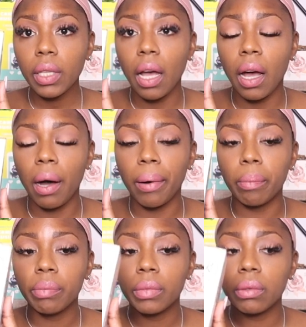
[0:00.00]

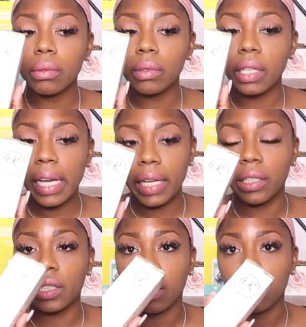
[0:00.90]
um,
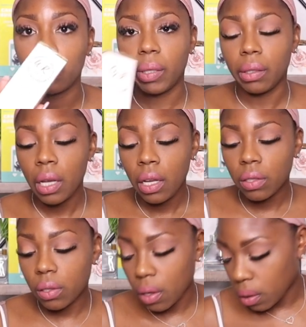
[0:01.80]
and a little bit.
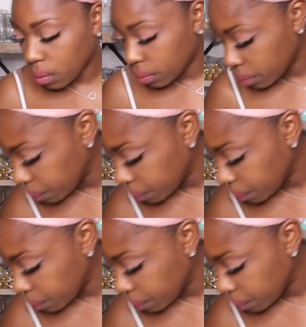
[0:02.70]
So